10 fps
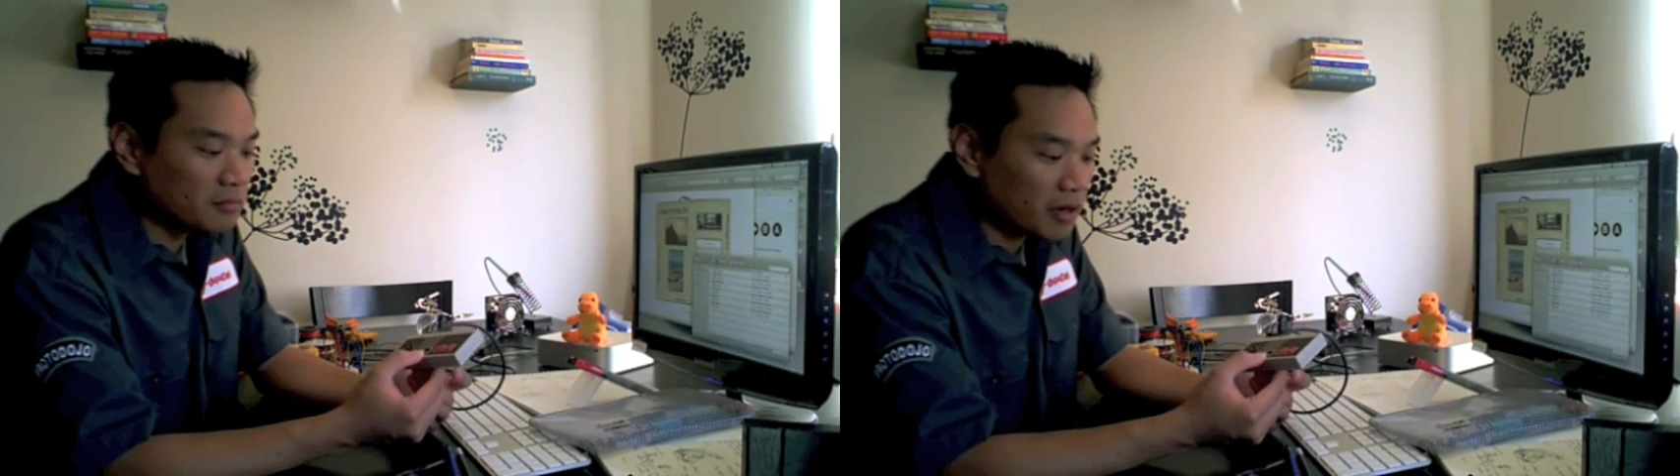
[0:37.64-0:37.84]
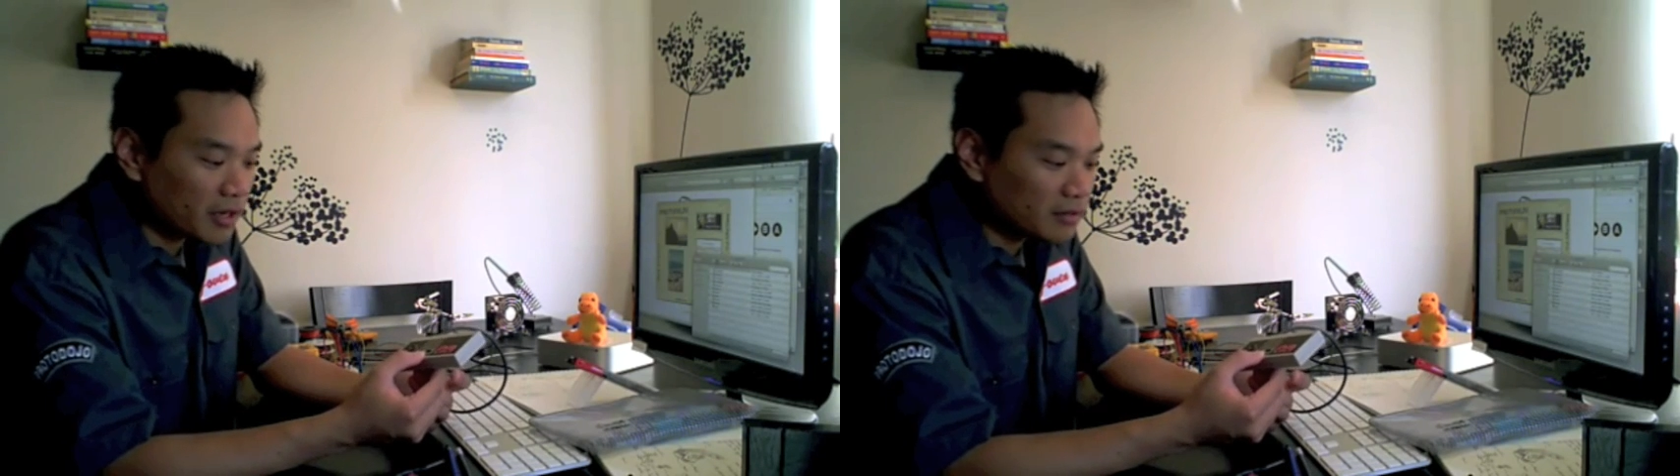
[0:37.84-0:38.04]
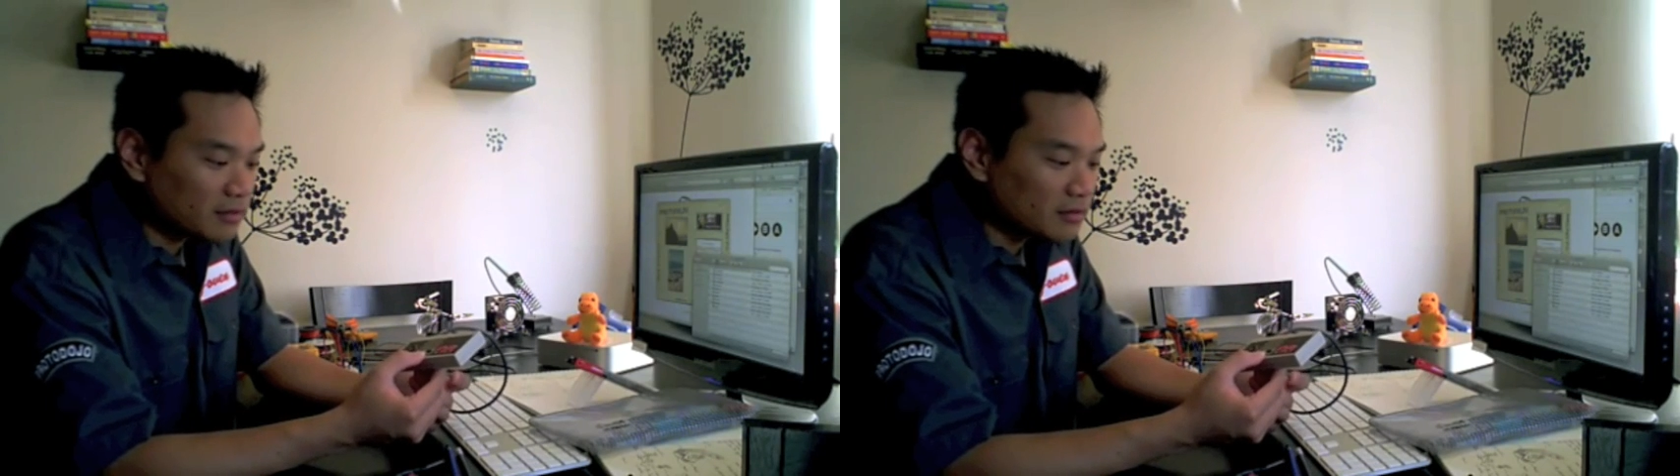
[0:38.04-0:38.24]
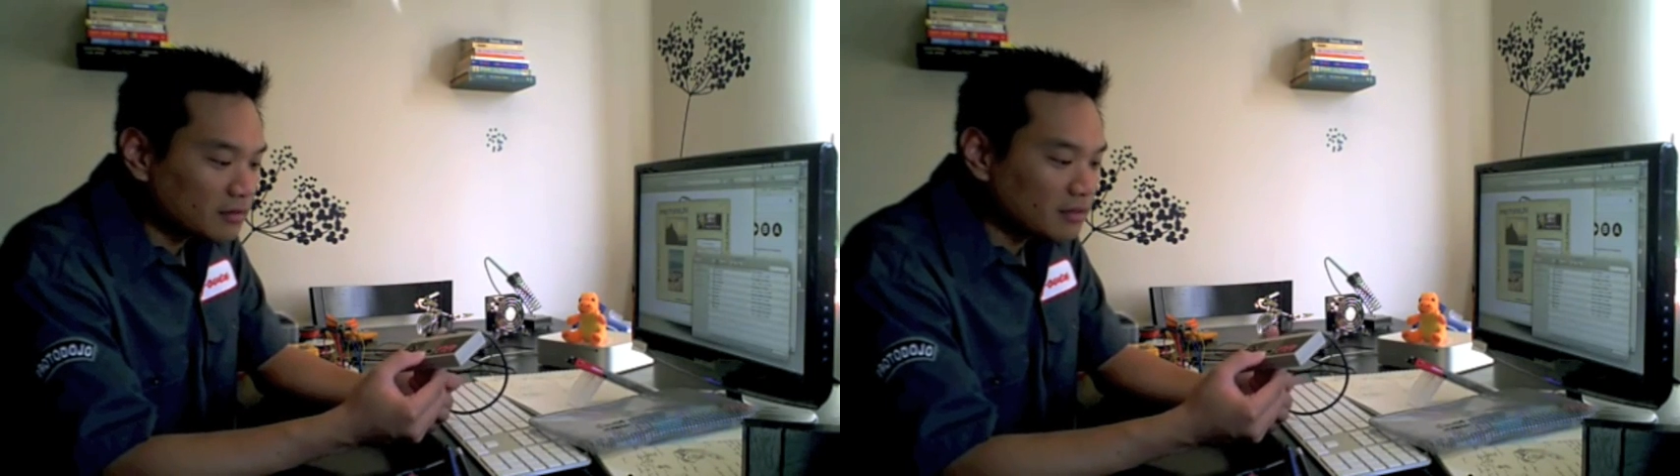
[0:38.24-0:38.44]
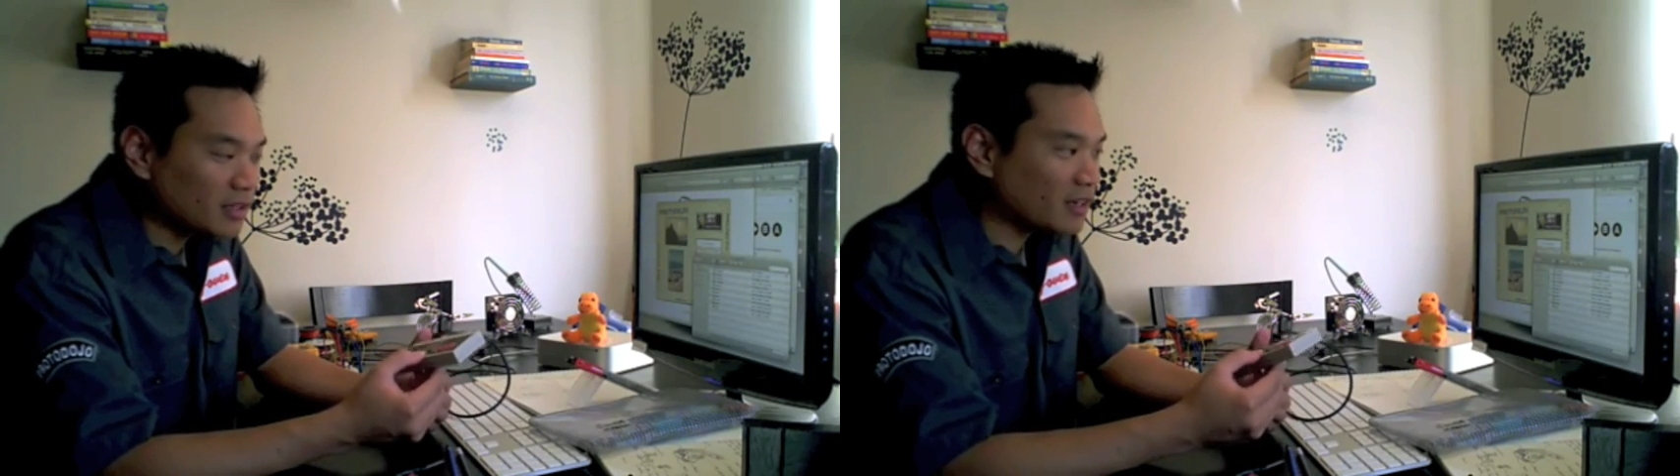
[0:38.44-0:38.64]
But
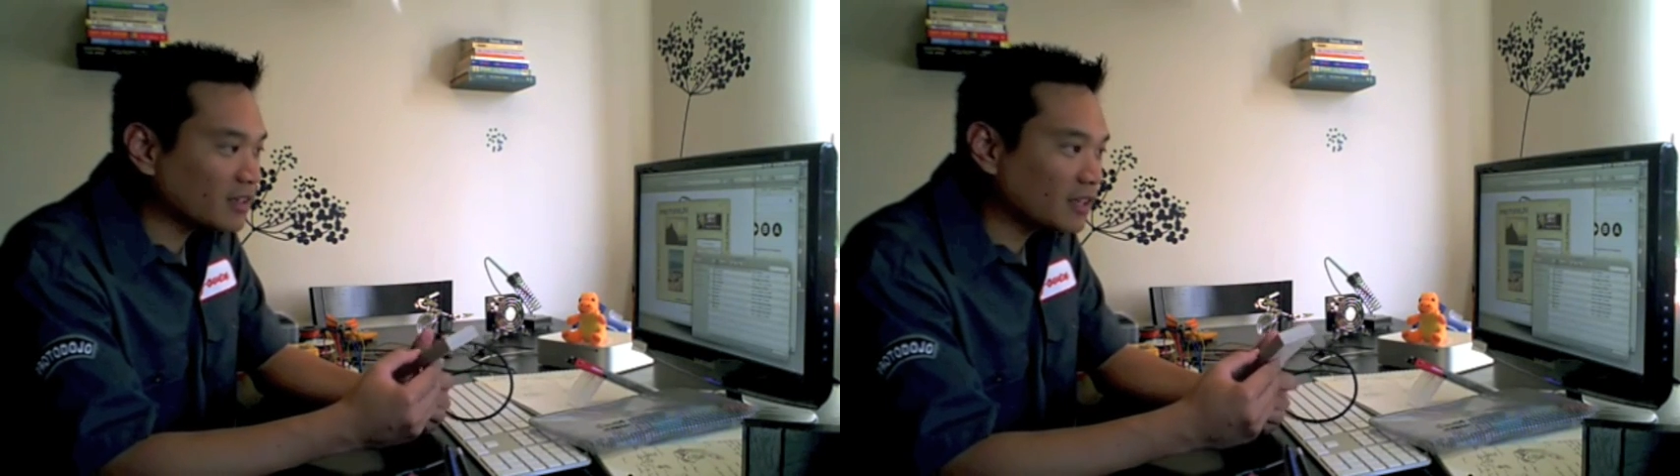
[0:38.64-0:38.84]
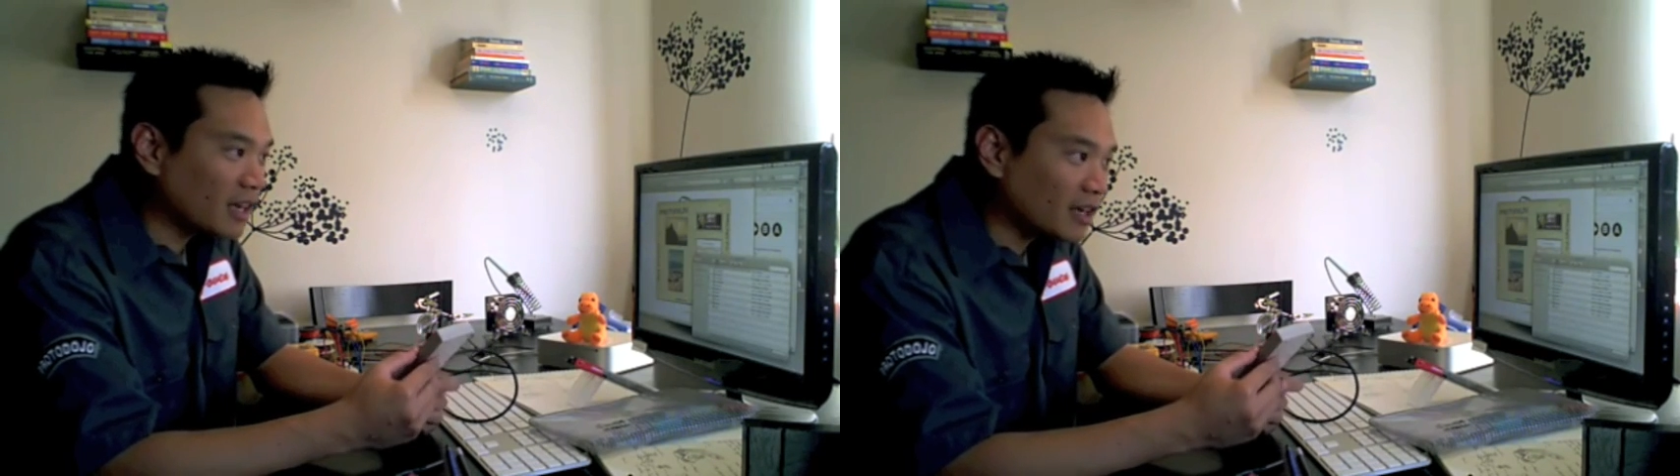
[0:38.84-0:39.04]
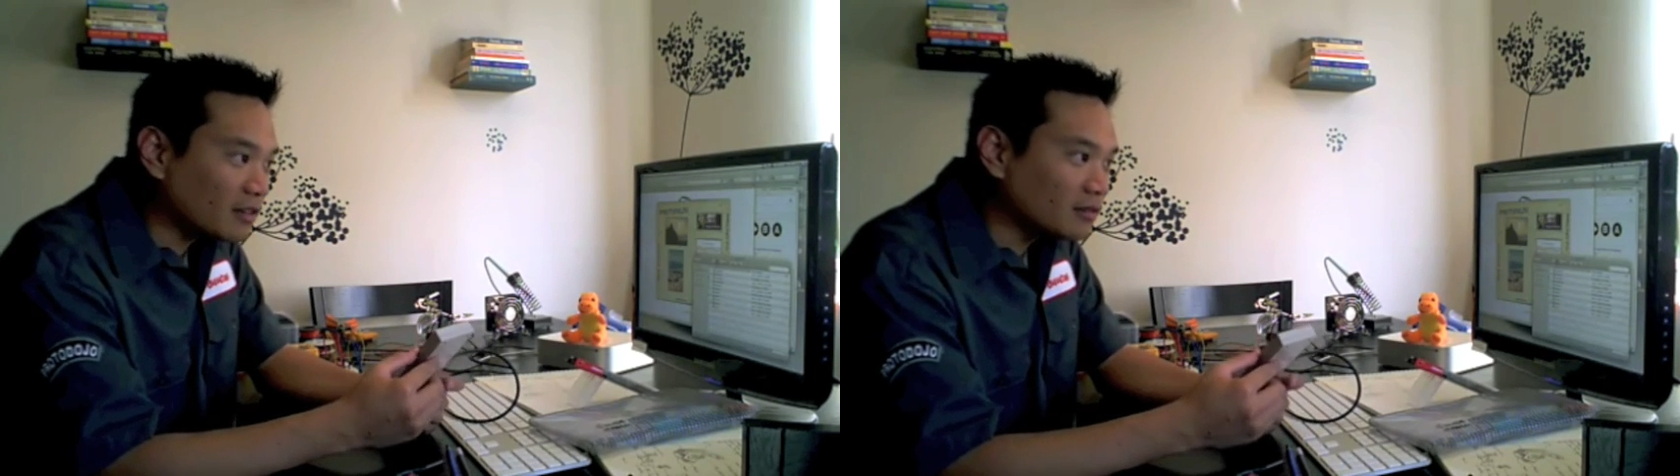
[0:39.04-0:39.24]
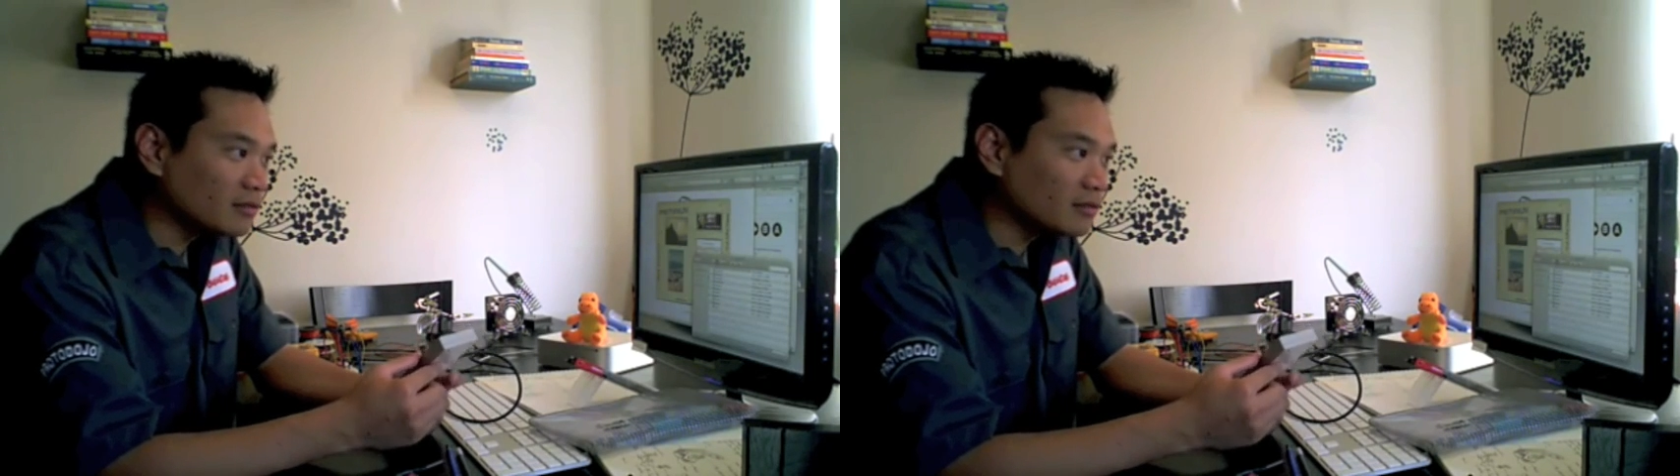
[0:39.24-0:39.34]
then again,